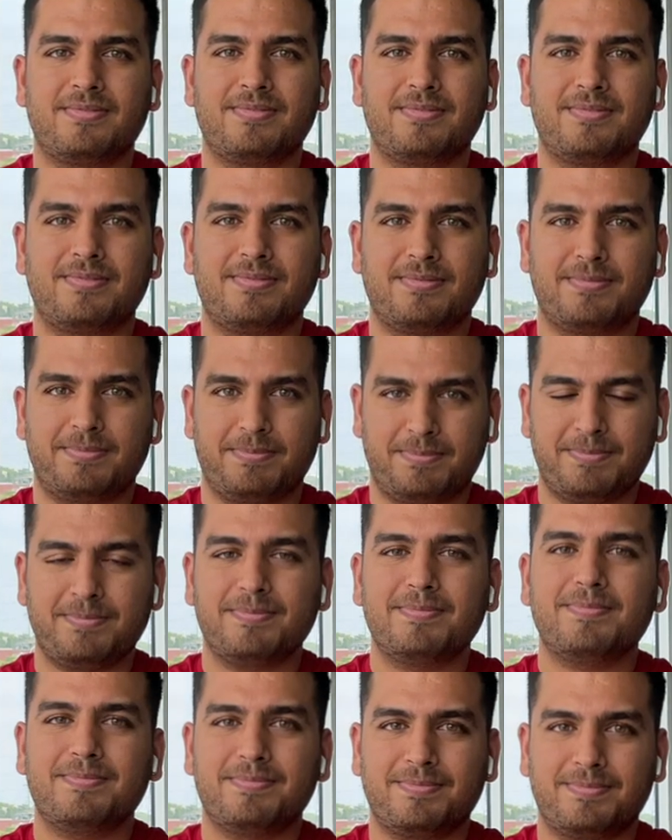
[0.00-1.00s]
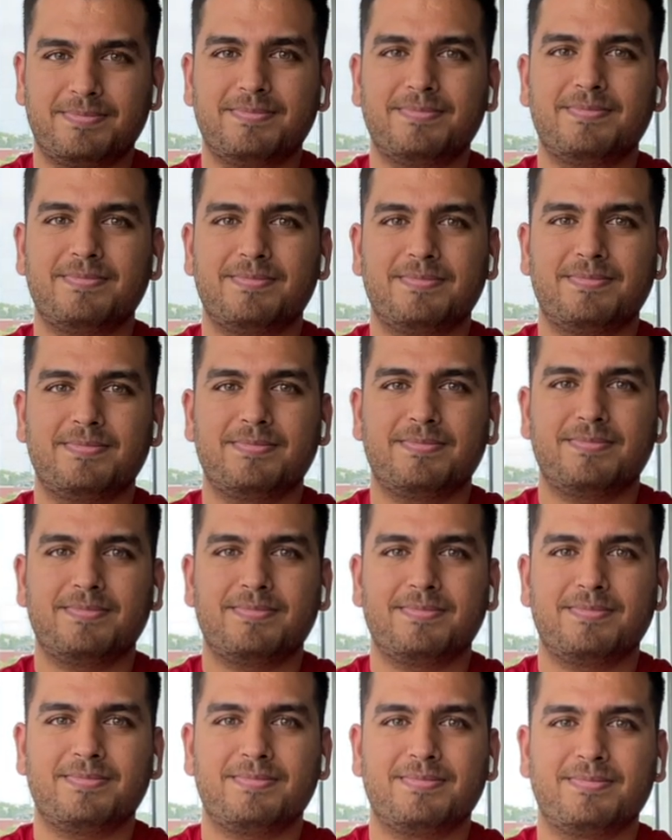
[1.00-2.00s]

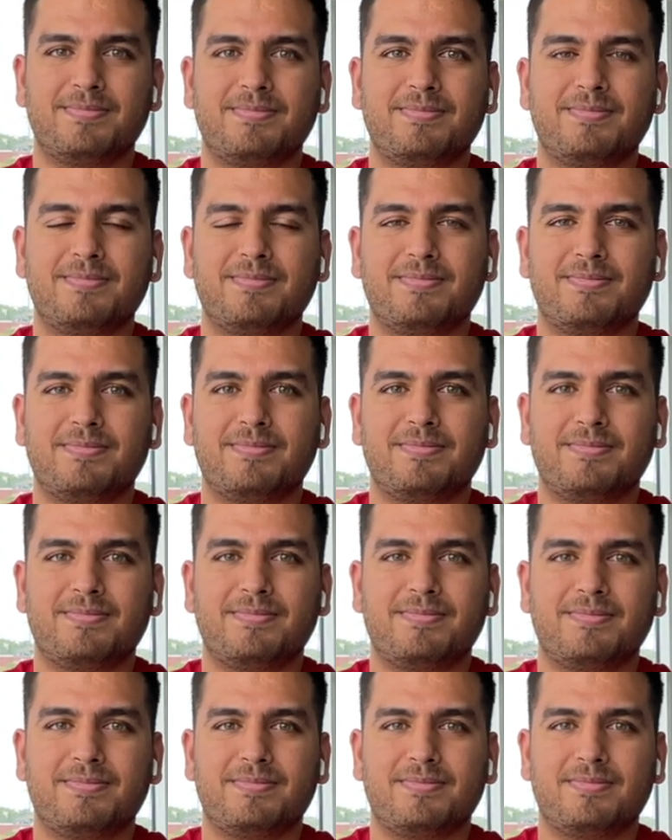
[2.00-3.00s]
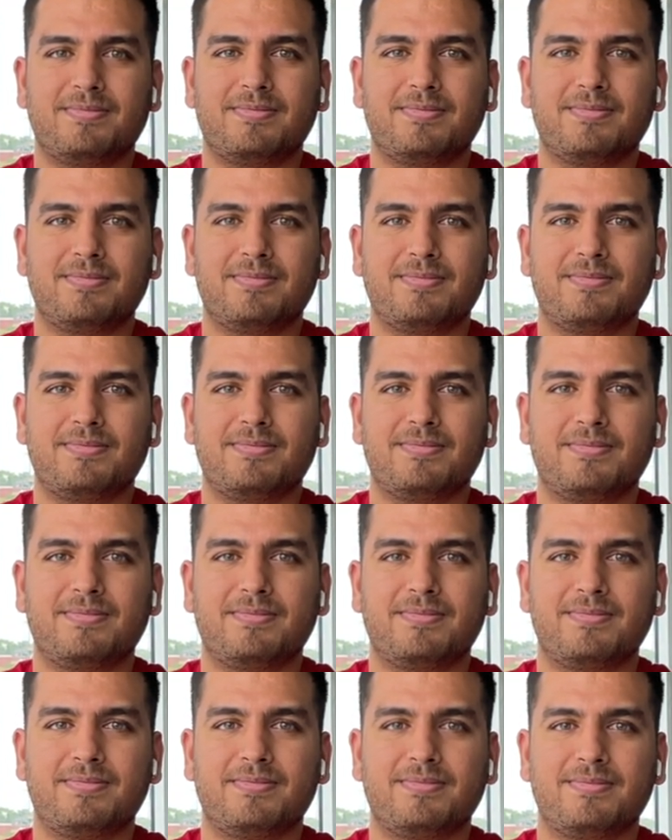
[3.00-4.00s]

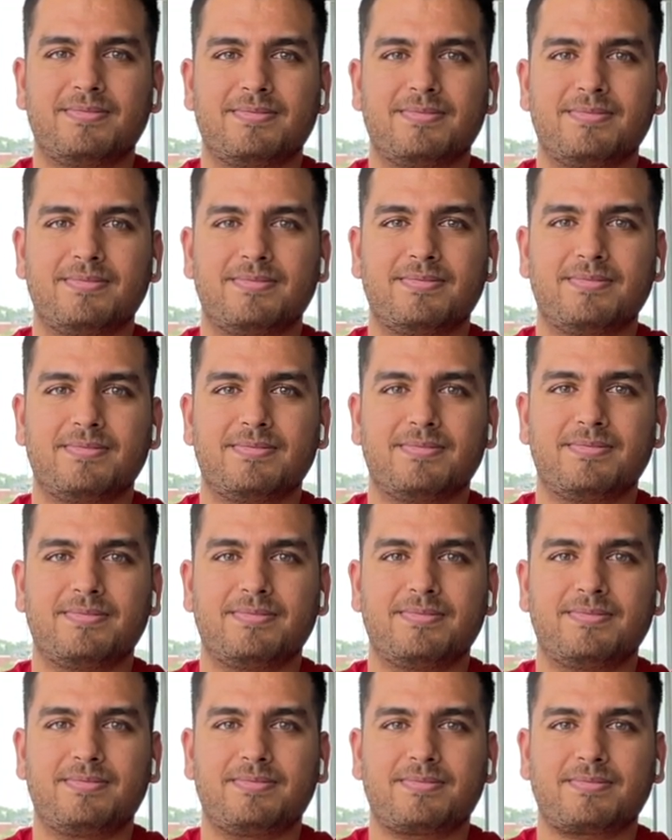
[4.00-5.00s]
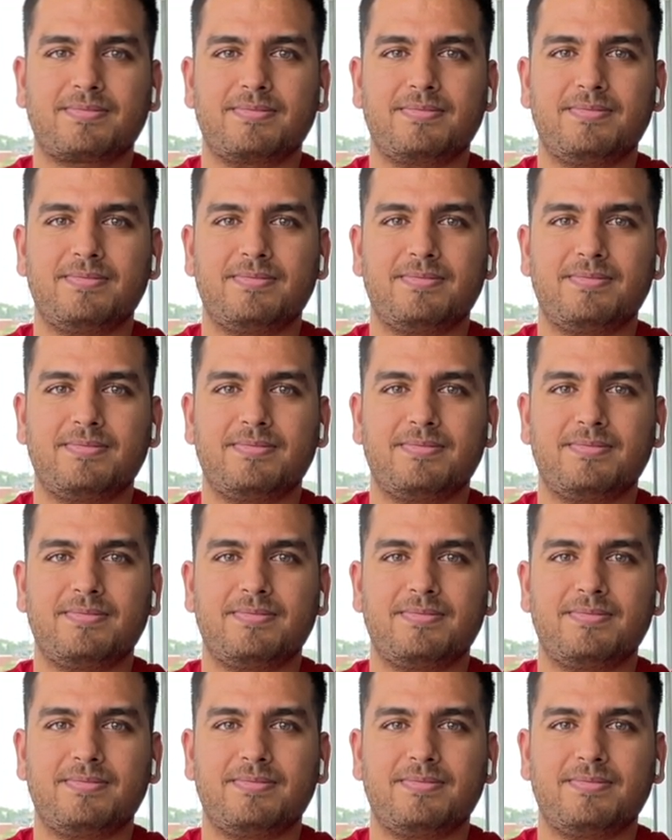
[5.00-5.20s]
The person shown says nothing.